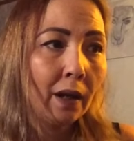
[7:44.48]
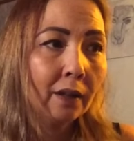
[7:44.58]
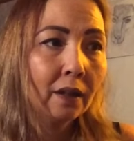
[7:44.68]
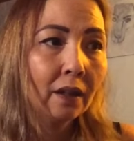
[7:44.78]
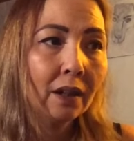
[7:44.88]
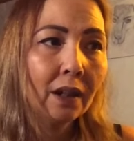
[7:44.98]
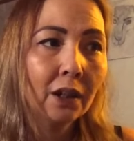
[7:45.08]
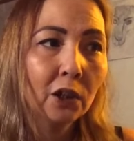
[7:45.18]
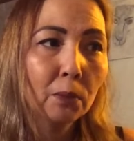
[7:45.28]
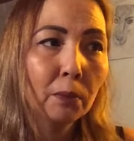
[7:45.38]
think
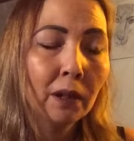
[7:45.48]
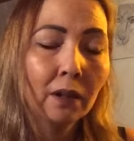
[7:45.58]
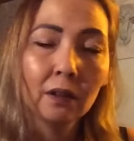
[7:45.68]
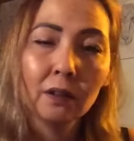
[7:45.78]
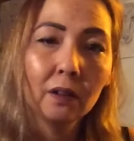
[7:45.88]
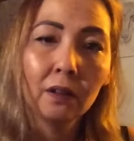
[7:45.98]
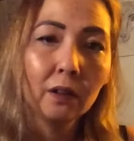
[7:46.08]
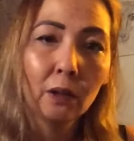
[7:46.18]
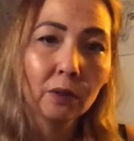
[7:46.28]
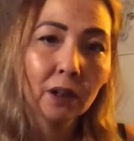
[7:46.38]
Danish men
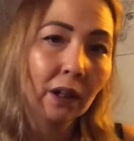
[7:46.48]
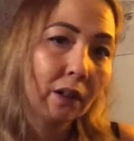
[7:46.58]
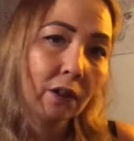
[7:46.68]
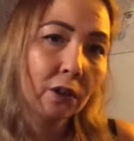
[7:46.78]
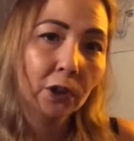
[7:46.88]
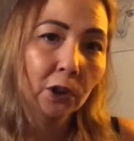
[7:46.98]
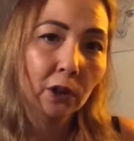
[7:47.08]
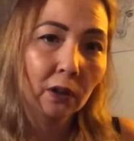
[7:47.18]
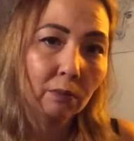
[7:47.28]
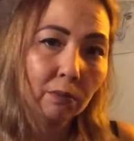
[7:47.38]
don't get
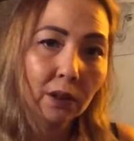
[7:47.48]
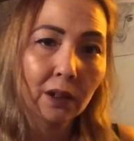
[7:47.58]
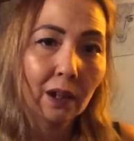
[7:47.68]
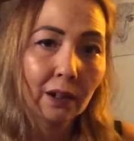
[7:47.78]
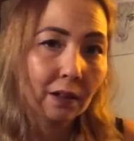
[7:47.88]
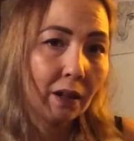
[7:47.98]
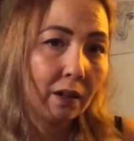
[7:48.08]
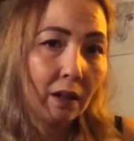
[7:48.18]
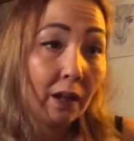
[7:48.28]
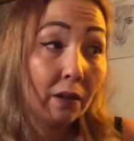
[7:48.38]
circumcised.
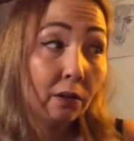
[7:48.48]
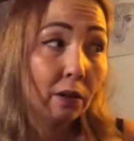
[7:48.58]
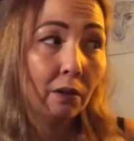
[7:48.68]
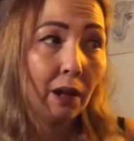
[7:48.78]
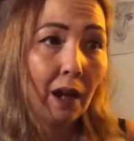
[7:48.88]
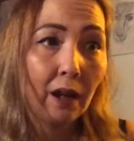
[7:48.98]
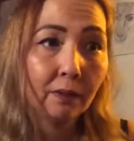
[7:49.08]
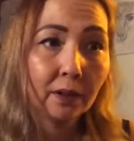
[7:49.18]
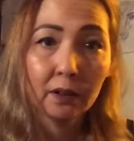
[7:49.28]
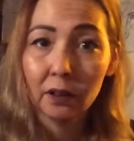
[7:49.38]
I don't know. I
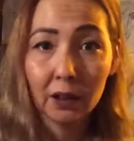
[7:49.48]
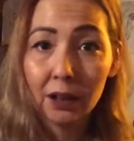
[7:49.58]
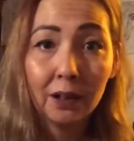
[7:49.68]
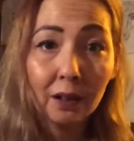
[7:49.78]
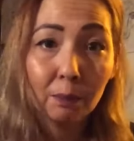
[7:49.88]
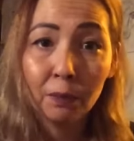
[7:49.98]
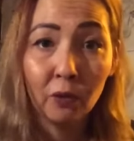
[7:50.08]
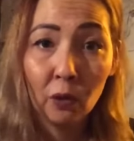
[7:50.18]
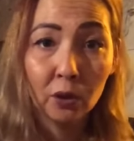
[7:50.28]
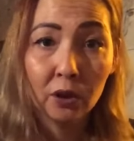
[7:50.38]
haven't seen it
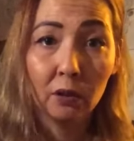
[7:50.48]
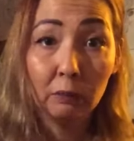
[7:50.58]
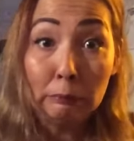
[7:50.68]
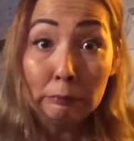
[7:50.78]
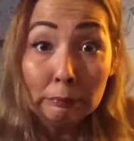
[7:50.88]
before, so